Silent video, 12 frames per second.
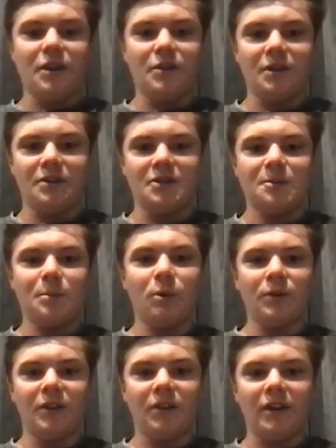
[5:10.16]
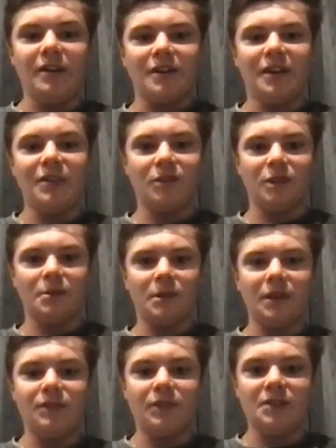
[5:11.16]
theory in sport that I heavily
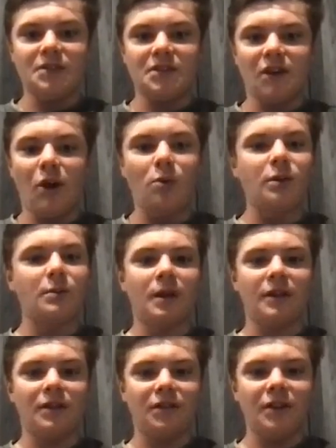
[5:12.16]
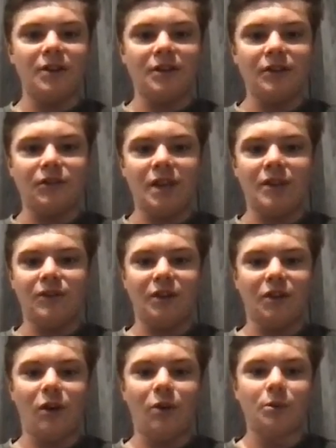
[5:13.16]
believe in is the older brother theory. If you have
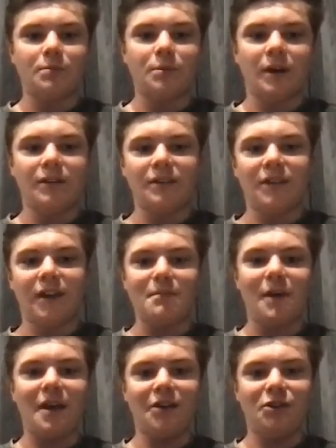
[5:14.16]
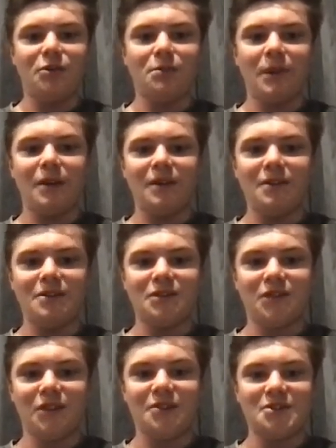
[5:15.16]
like an older brother, they make you better. Do you
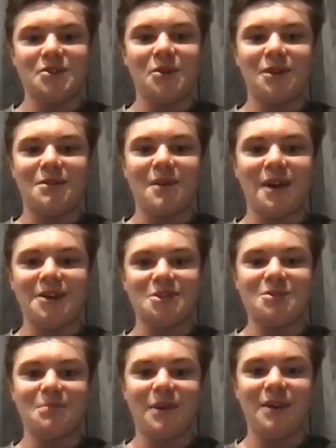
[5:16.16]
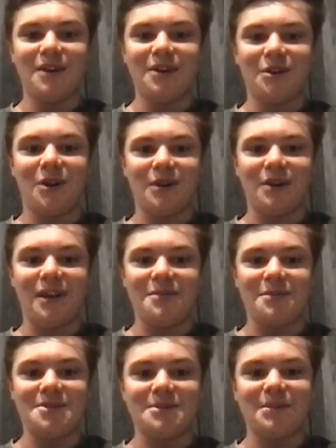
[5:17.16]
think Sione made you better growing
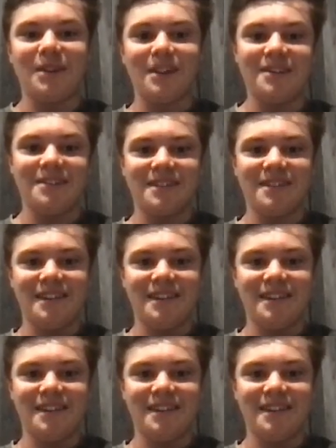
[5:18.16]
up as a player?